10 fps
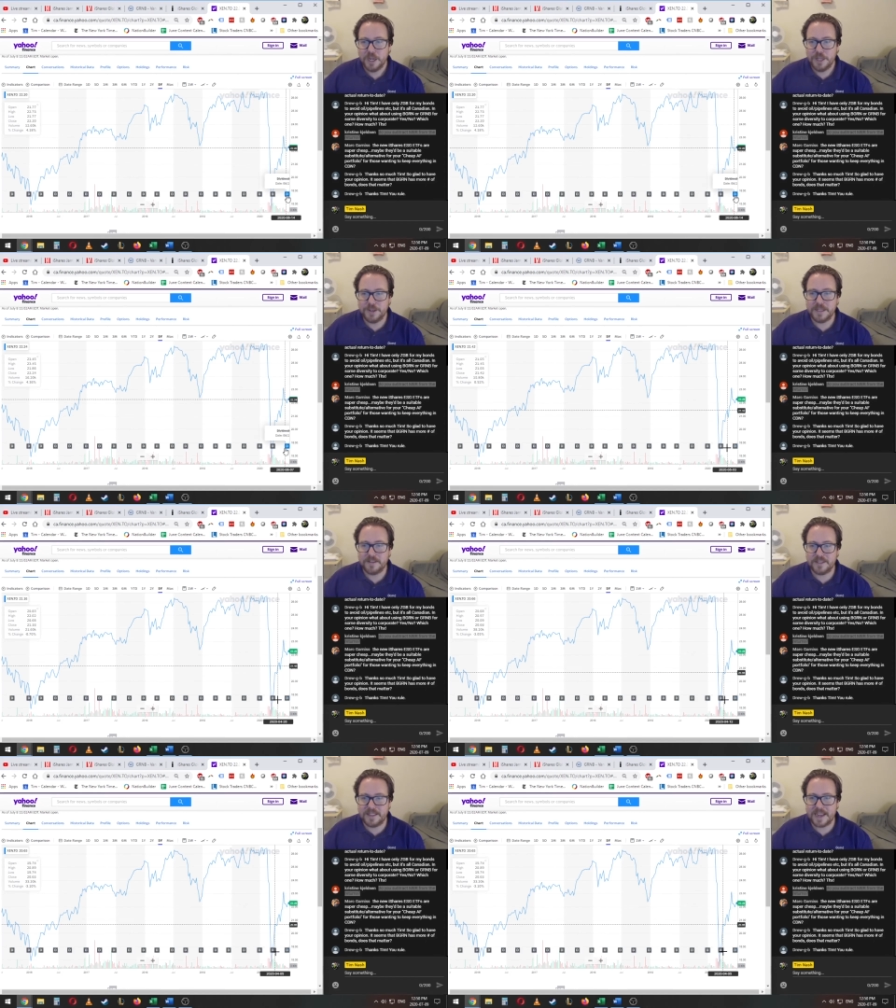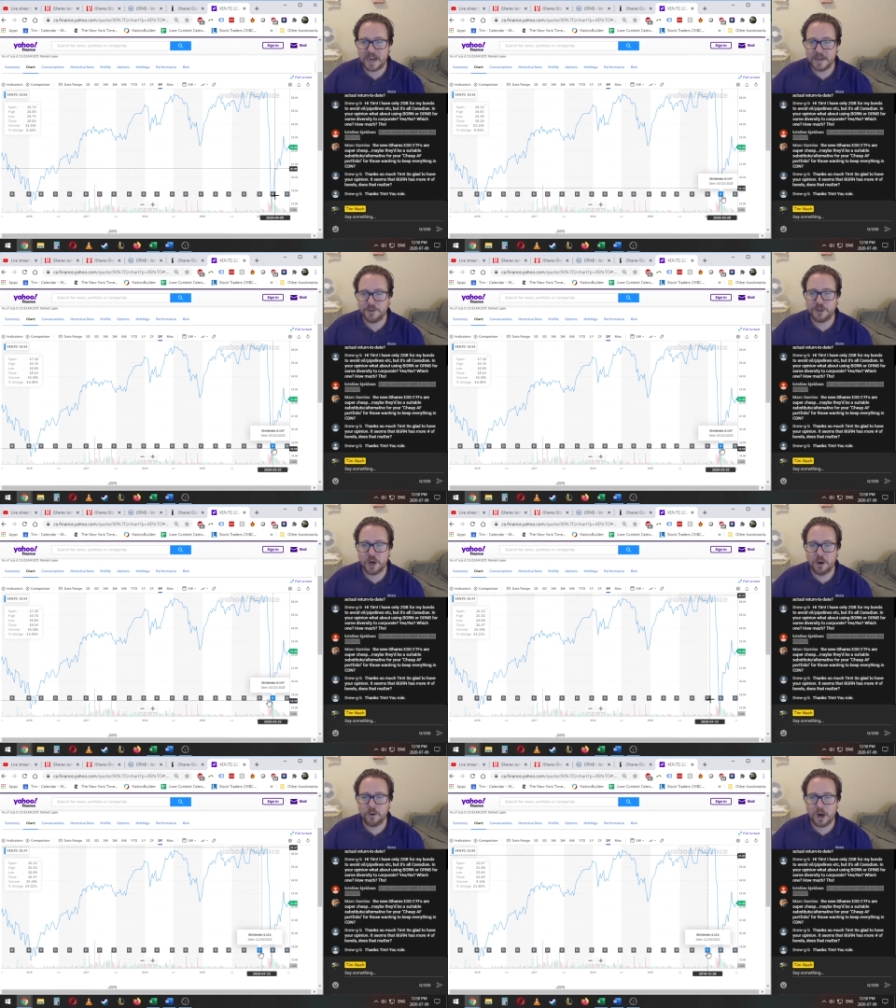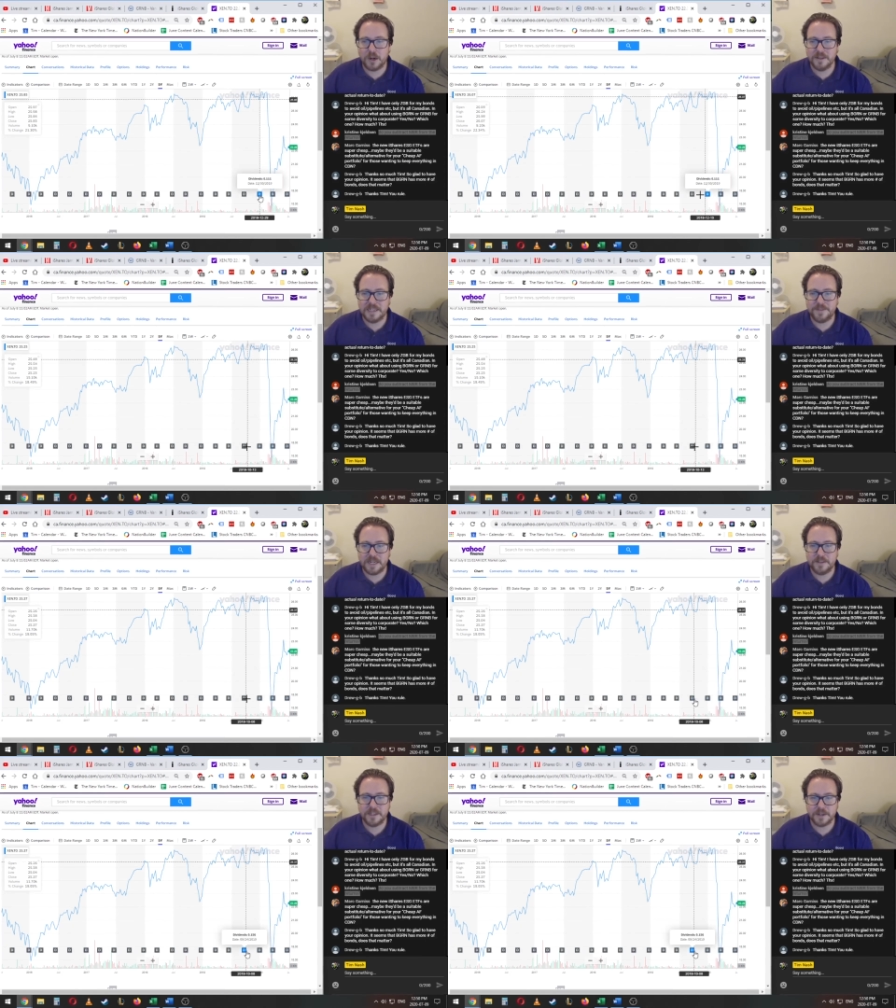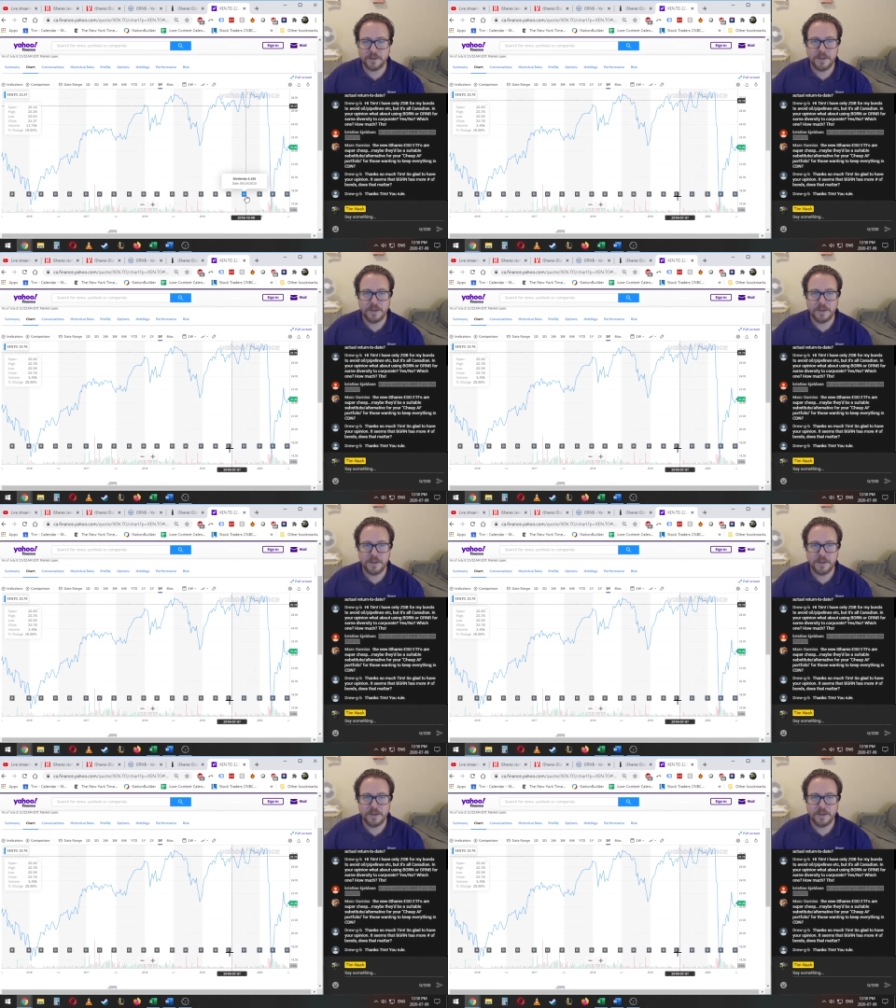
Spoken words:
You can see they kind of show all the dividends here.